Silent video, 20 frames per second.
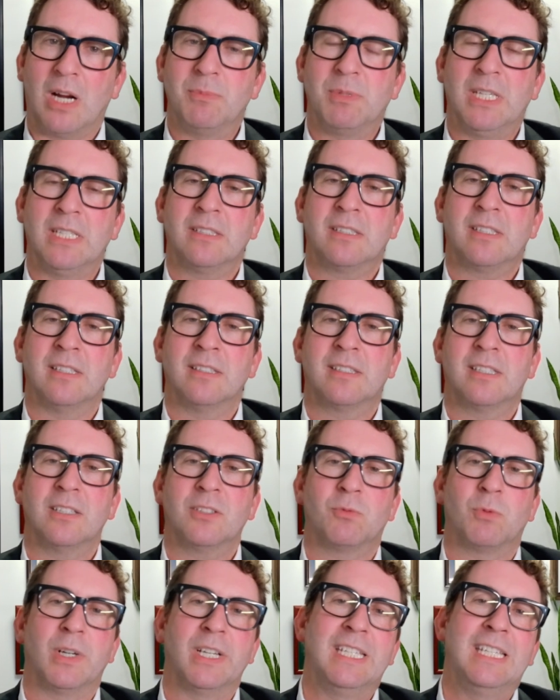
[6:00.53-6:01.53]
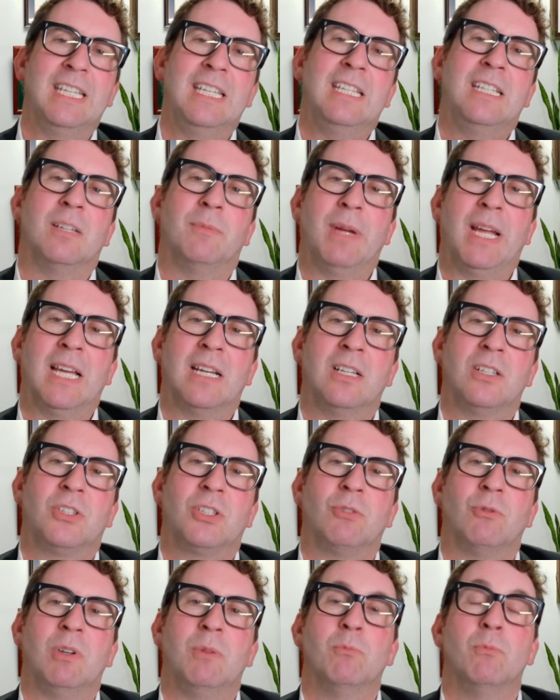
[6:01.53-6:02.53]
instances where Yee demanded
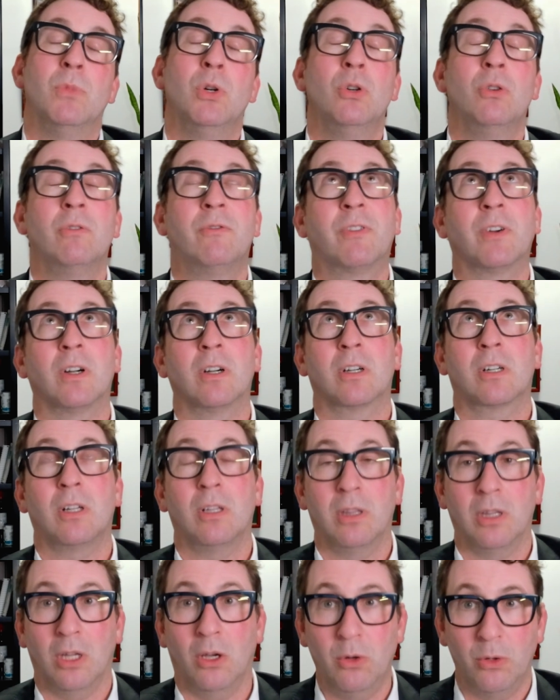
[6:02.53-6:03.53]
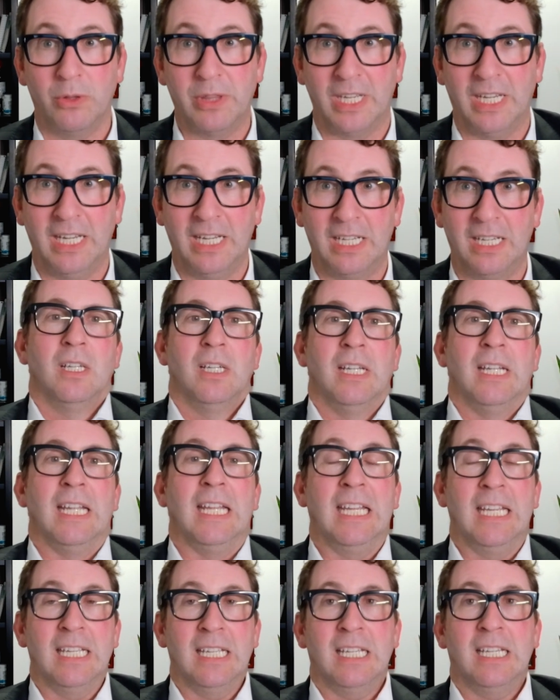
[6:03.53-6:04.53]
she remove her clothing
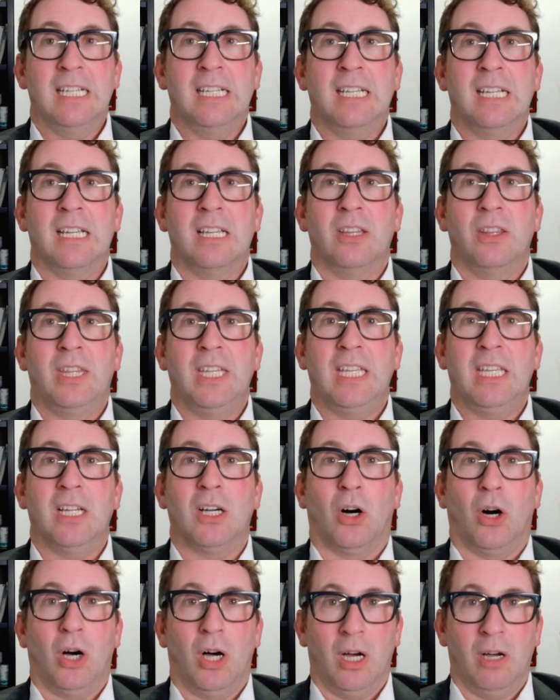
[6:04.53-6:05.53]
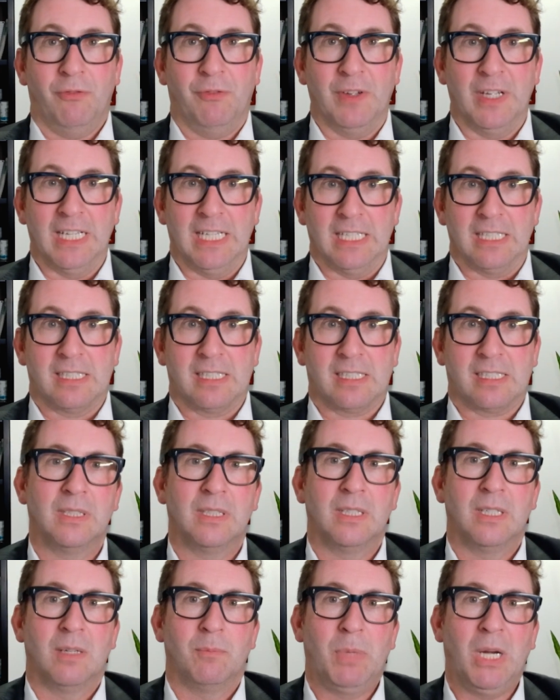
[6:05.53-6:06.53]
in the
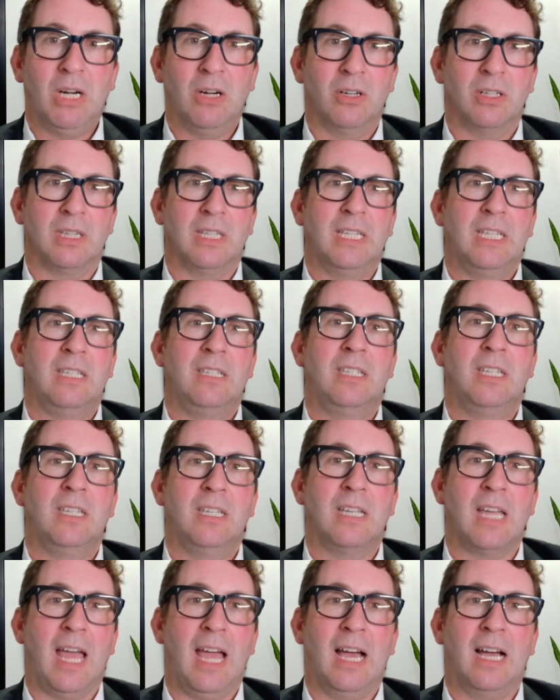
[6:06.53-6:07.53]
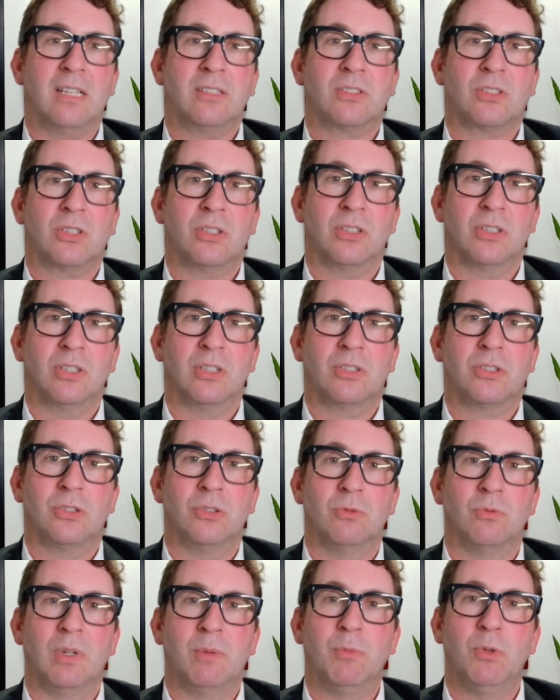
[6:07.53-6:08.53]
office. Apparently, Yee asked her to
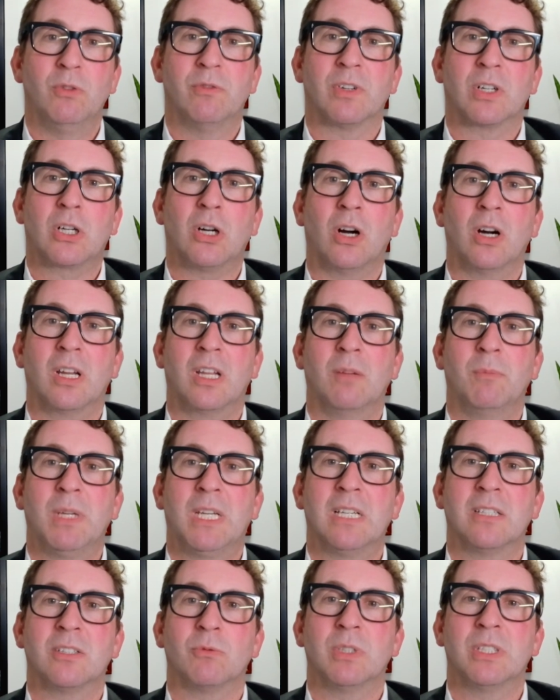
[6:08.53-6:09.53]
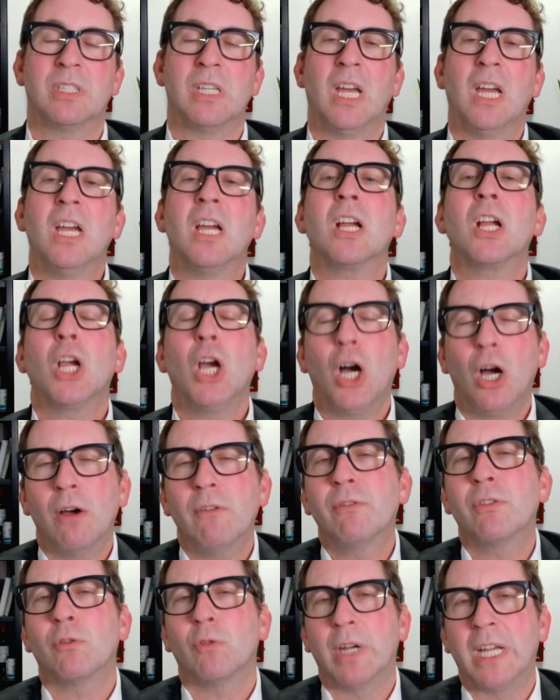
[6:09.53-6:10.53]
remove her cardigan because it was
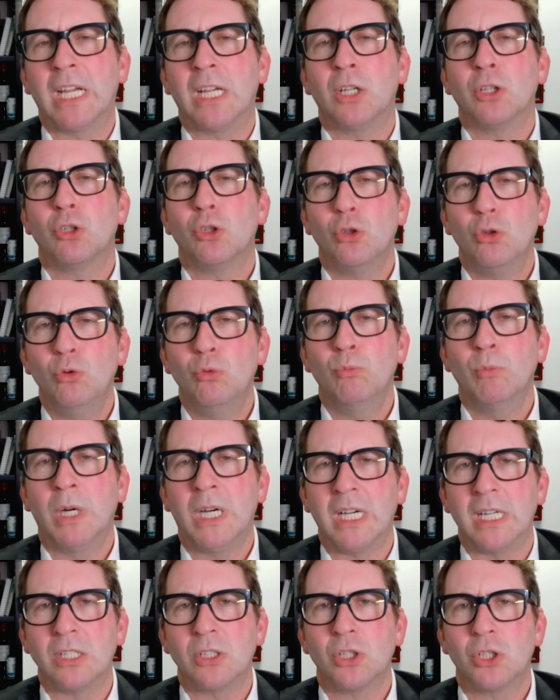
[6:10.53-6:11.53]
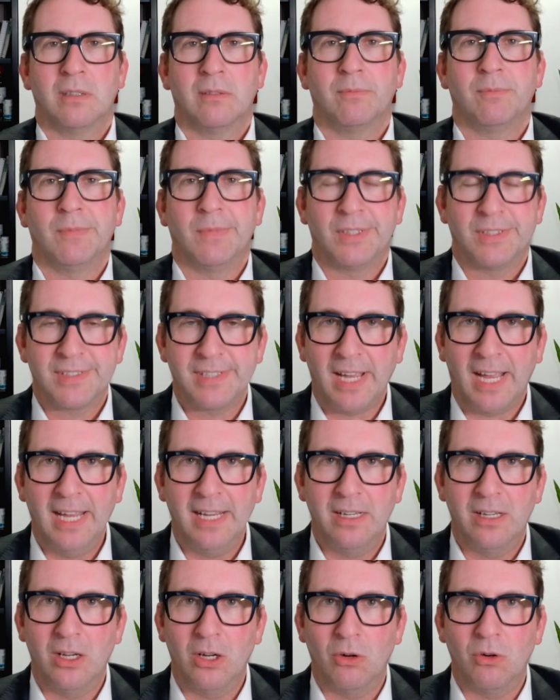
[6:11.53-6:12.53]
covering too much.
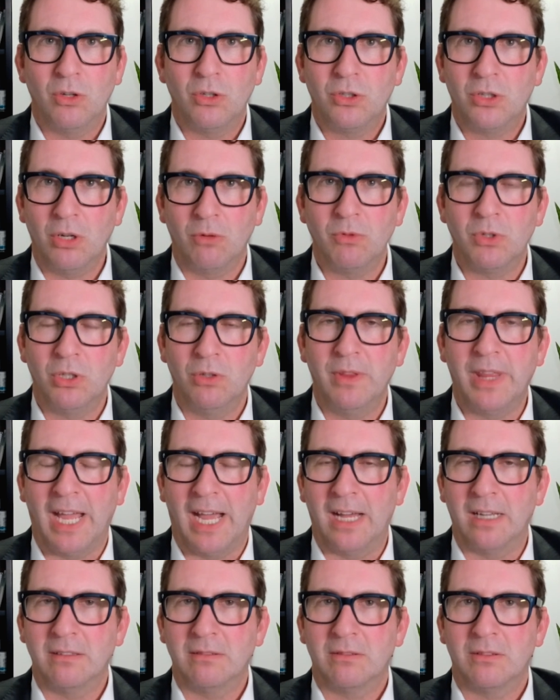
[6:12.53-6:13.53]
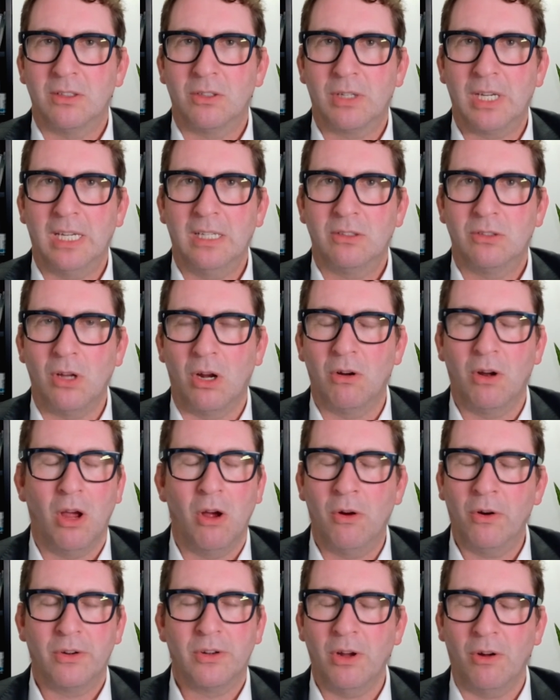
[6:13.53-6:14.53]
Side note, don't do that. Okay? Don't
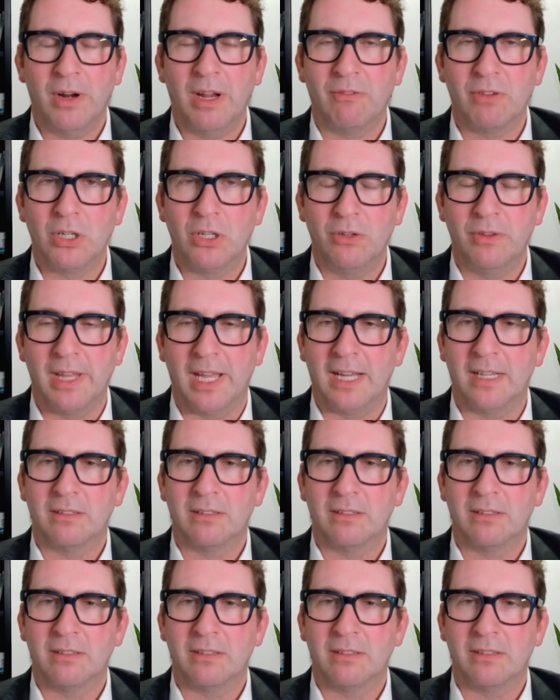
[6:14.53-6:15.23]
ever do that.